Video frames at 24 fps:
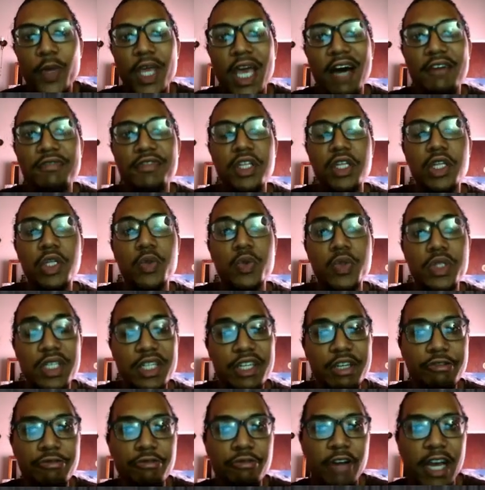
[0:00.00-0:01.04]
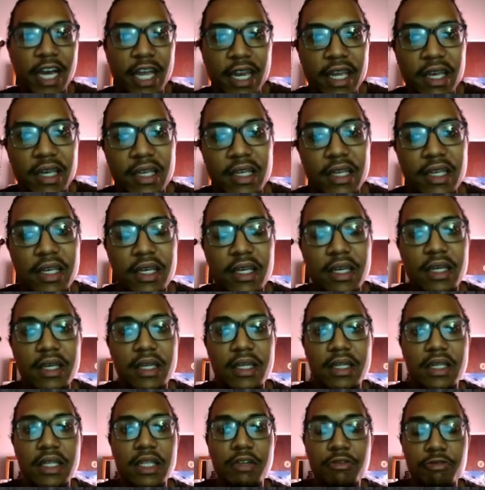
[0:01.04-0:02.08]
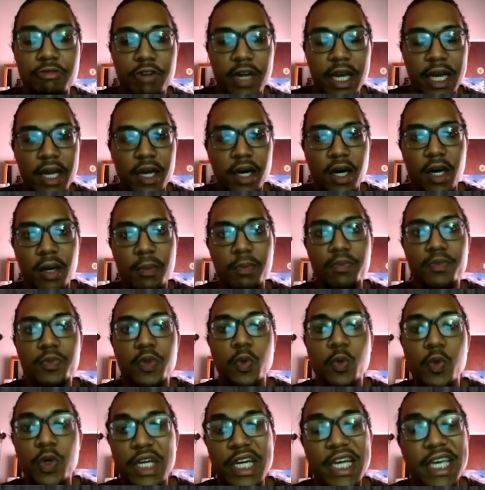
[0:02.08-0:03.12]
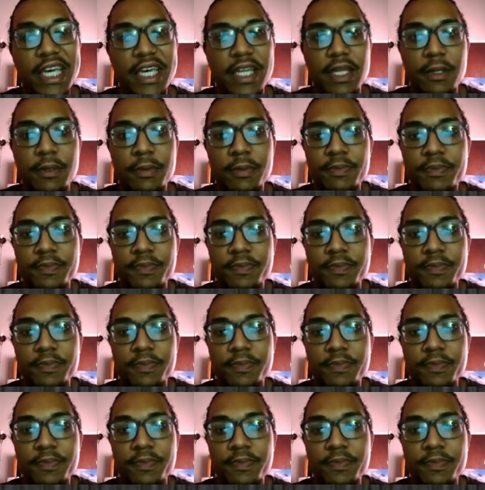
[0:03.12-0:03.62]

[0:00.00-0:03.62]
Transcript: we have to do to the red, the red arm working.